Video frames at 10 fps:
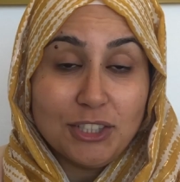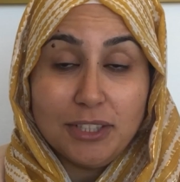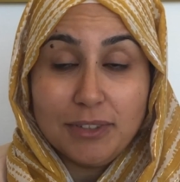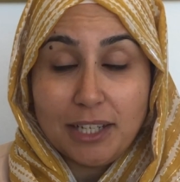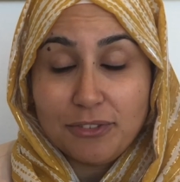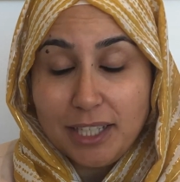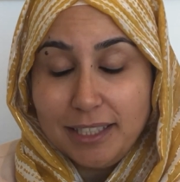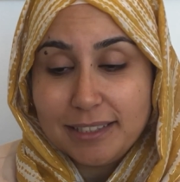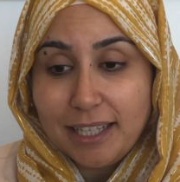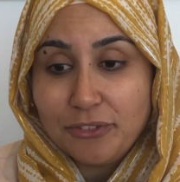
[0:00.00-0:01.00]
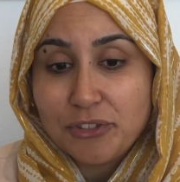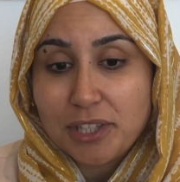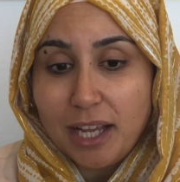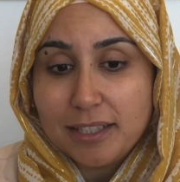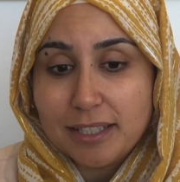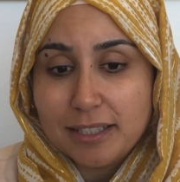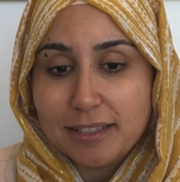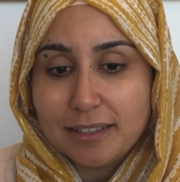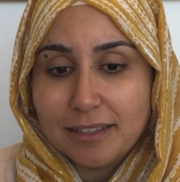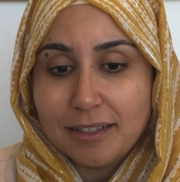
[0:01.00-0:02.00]
actually what I've done is I've
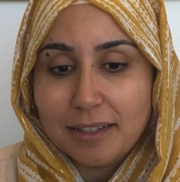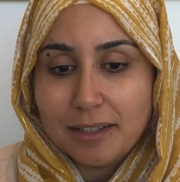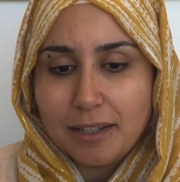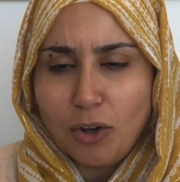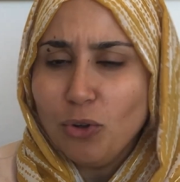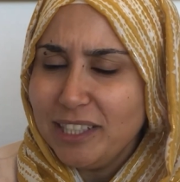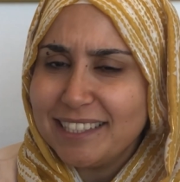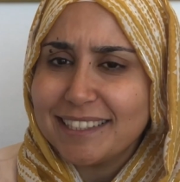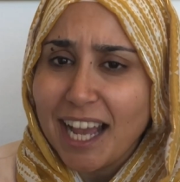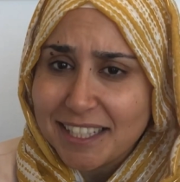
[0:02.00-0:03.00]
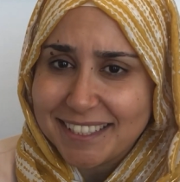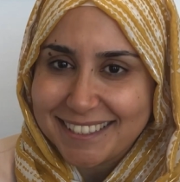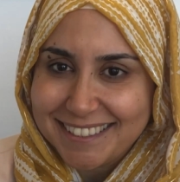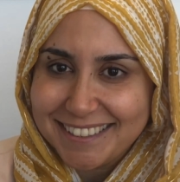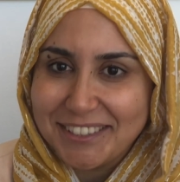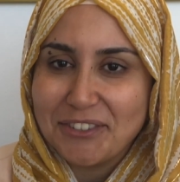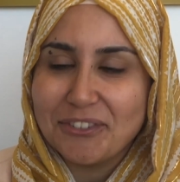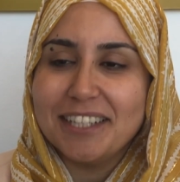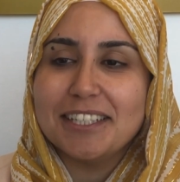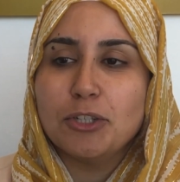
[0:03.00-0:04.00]
only started,
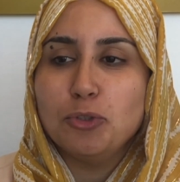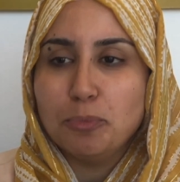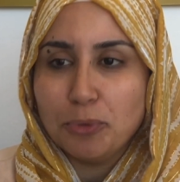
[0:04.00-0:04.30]
writing a new